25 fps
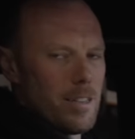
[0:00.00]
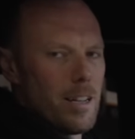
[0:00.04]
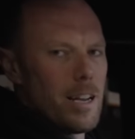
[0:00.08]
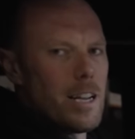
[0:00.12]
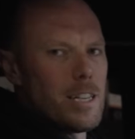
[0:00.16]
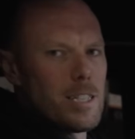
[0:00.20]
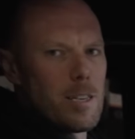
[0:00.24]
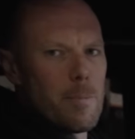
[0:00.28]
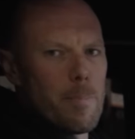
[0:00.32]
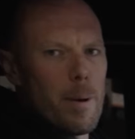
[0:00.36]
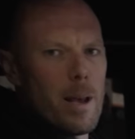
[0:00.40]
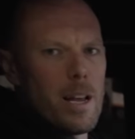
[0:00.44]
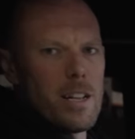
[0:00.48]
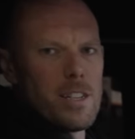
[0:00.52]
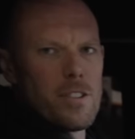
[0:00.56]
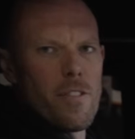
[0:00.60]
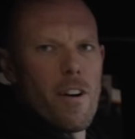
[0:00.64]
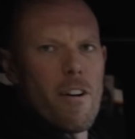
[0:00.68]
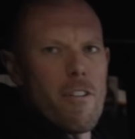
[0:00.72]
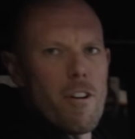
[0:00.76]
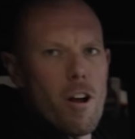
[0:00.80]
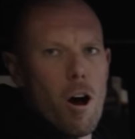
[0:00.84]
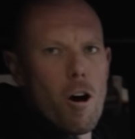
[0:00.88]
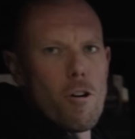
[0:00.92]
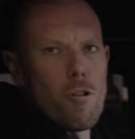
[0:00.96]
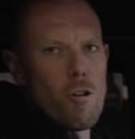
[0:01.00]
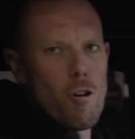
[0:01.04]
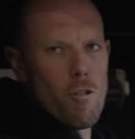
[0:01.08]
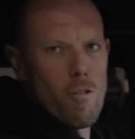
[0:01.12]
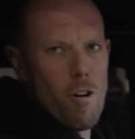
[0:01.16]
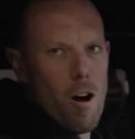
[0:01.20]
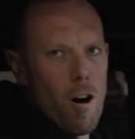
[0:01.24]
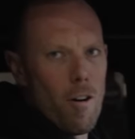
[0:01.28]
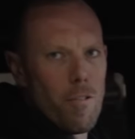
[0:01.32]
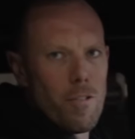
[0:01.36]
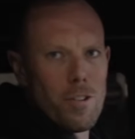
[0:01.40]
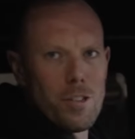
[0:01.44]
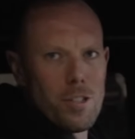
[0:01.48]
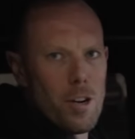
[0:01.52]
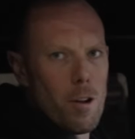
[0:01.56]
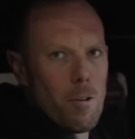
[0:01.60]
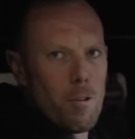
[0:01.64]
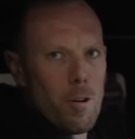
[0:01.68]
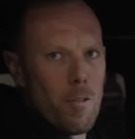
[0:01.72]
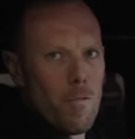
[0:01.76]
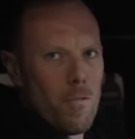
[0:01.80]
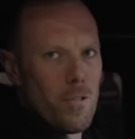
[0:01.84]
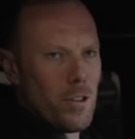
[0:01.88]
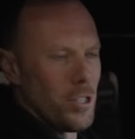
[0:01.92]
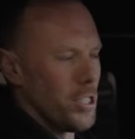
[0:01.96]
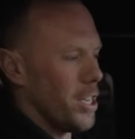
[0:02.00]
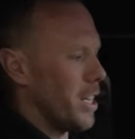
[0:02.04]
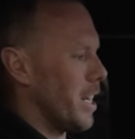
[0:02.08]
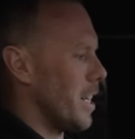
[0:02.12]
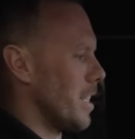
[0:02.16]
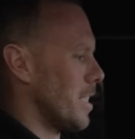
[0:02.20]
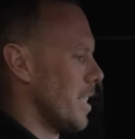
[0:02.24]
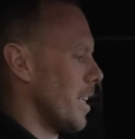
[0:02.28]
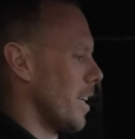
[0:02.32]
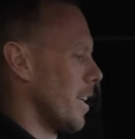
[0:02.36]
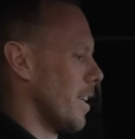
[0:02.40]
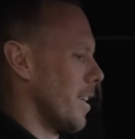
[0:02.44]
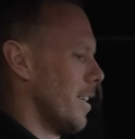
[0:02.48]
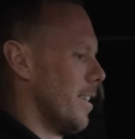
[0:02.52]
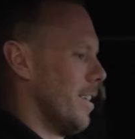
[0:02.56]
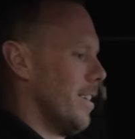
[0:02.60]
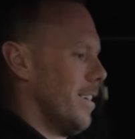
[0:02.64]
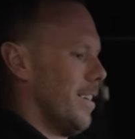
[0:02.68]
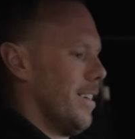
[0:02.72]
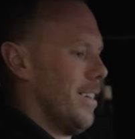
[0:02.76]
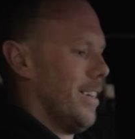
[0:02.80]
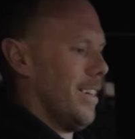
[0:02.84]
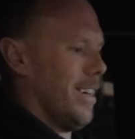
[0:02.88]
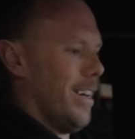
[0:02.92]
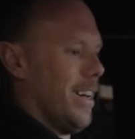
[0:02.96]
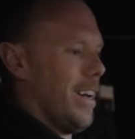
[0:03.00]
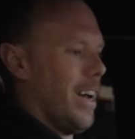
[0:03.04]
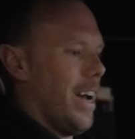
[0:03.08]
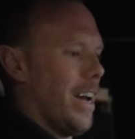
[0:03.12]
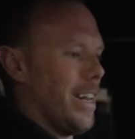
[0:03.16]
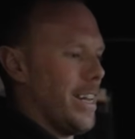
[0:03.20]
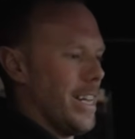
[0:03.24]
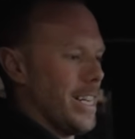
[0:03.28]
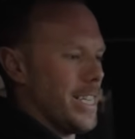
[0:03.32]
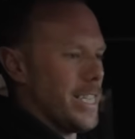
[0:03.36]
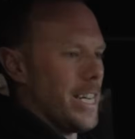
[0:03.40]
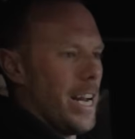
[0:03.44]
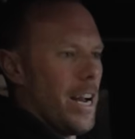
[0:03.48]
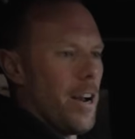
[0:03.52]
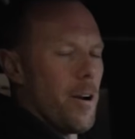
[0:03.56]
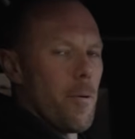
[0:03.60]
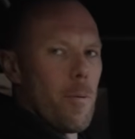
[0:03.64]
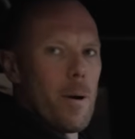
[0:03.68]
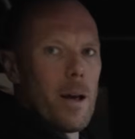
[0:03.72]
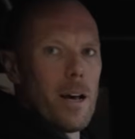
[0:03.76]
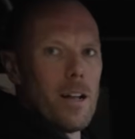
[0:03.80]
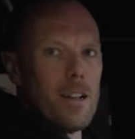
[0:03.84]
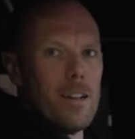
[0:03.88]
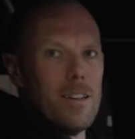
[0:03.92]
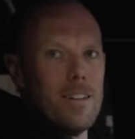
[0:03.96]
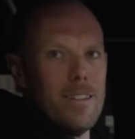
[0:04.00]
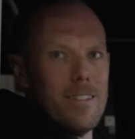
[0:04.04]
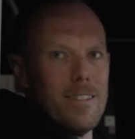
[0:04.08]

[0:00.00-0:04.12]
It's very on or off. There's no comforts in this thing, and this steering wheel,